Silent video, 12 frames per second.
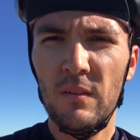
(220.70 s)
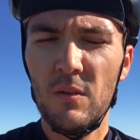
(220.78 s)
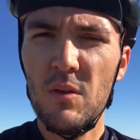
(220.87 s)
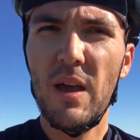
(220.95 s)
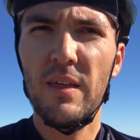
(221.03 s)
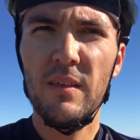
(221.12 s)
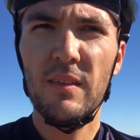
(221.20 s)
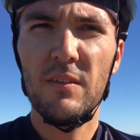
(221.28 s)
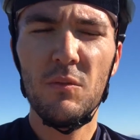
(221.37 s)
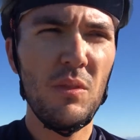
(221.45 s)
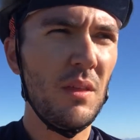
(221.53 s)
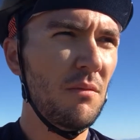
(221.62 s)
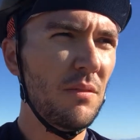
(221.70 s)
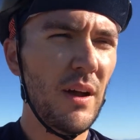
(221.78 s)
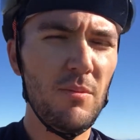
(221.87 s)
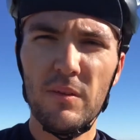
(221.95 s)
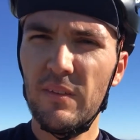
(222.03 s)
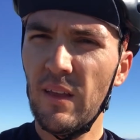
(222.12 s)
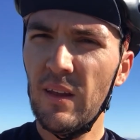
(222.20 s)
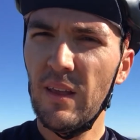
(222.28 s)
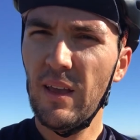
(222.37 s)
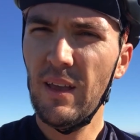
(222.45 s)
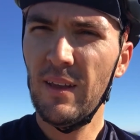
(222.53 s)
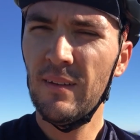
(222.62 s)
So yeah, I think that's within
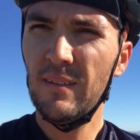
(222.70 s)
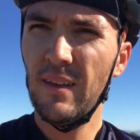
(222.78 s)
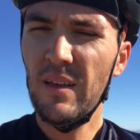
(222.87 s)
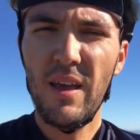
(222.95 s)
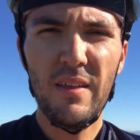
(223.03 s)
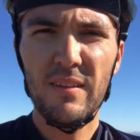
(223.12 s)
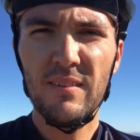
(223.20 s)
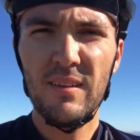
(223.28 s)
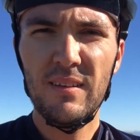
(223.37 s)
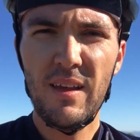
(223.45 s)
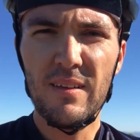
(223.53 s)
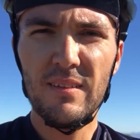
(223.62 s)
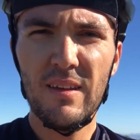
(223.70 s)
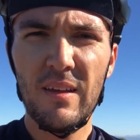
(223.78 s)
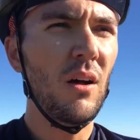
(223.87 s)
5%, and yeah, that's the test.